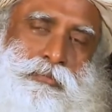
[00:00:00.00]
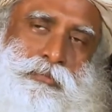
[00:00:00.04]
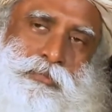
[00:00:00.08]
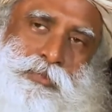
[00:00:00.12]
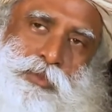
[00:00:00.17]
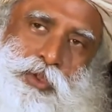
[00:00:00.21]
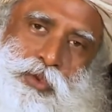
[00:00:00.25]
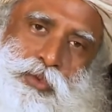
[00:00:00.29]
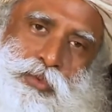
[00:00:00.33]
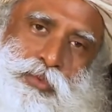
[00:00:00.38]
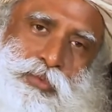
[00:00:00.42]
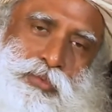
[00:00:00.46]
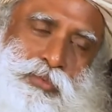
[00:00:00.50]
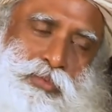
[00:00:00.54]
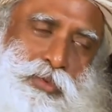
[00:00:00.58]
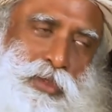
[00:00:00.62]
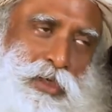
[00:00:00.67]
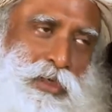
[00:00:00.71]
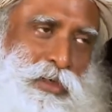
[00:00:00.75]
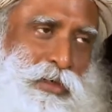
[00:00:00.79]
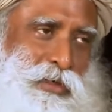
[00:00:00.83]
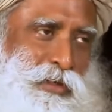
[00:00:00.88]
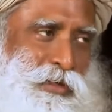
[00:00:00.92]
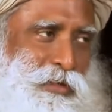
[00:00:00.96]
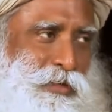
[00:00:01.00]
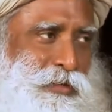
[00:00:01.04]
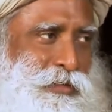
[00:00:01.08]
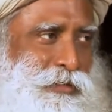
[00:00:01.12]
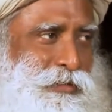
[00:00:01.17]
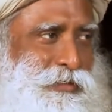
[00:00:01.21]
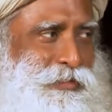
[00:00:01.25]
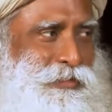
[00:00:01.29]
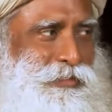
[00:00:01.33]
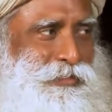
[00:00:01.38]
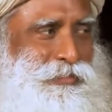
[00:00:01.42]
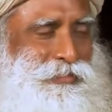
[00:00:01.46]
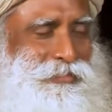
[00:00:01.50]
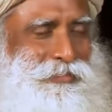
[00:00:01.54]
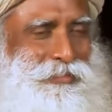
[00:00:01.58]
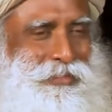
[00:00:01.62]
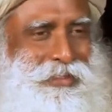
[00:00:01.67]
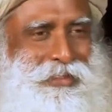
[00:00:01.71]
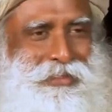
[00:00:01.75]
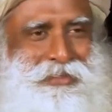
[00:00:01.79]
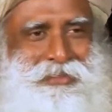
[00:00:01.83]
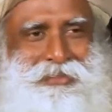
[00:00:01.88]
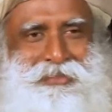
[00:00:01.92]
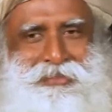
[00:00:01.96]

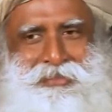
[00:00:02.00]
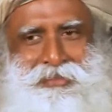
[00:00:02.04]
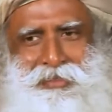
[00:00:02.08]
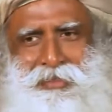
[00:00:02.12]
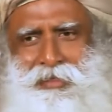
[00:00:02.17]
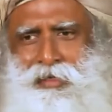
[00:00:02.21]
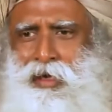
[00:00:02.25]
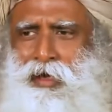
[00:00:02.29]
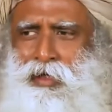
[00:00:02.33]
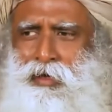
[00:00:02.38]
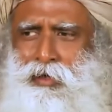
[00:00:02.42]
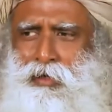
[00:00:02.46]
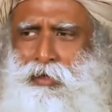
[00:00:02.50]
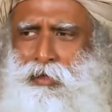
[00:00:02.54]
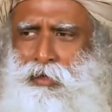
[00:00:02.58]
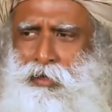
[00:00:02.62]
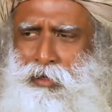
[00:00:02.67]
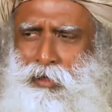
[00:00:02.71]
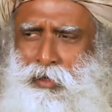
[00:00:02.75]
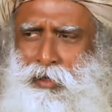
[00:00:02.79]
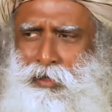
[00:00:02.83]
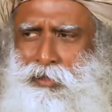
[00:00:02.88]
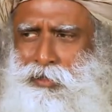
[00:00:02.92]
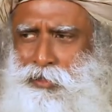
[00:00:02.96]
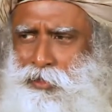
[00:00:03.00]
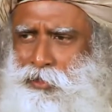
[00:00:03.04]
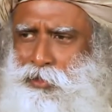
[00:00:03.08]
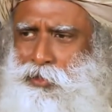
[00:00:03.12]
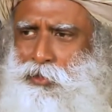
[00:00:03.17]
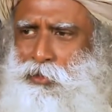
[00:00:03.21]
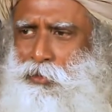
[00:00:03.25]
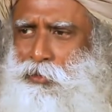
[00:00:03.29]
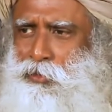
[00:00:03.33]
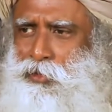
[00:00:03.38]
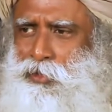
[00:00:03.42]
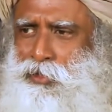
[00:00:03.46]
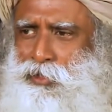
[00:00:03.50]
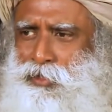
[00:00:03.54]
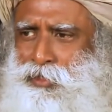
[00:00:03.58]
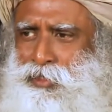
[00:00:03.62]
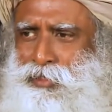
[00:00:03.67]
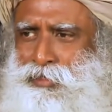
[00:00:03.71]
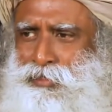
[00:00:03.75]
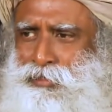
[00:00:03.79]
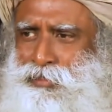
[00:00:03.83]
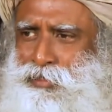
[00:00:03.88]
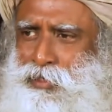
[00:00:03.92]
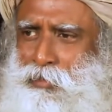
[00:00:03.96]
at least the calendar artists know this
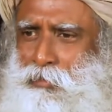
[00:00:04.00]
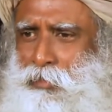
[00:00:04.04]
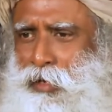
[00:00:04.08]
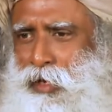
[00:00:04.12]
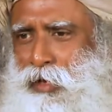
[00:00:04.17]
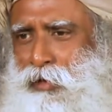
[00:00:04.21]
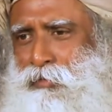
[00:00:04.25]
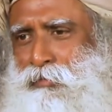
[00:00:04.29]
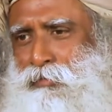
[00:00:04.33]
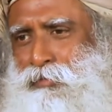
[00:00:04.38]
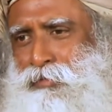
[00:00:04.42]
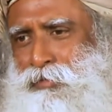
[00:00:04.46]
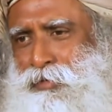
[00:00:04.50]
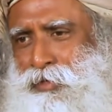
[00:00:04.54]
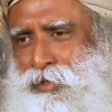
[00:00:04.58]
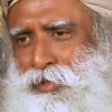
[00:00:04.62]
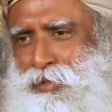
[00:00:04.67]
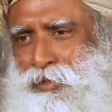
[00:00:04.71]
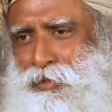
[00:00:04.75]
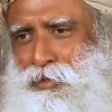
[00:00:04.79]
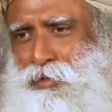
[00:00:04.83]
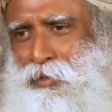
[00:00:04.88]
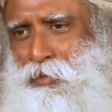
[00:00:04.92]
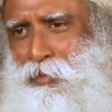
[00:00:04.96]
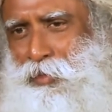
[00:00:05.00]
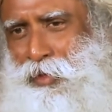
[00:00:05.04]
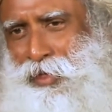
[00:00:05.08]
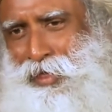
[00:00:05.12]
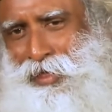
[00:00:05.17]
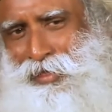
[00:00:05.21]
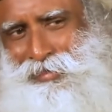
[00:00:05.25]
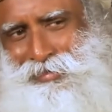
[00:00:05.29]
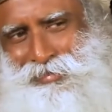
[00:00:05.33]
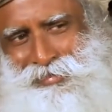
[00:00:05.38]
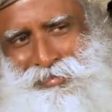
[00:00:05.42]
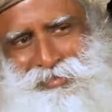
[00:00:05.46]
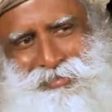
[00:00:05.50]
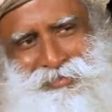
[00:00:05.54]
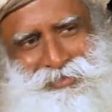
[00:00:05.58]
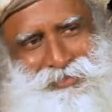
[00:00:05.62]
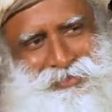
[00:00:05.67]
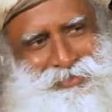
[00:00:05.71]
thing, somehow nobody else.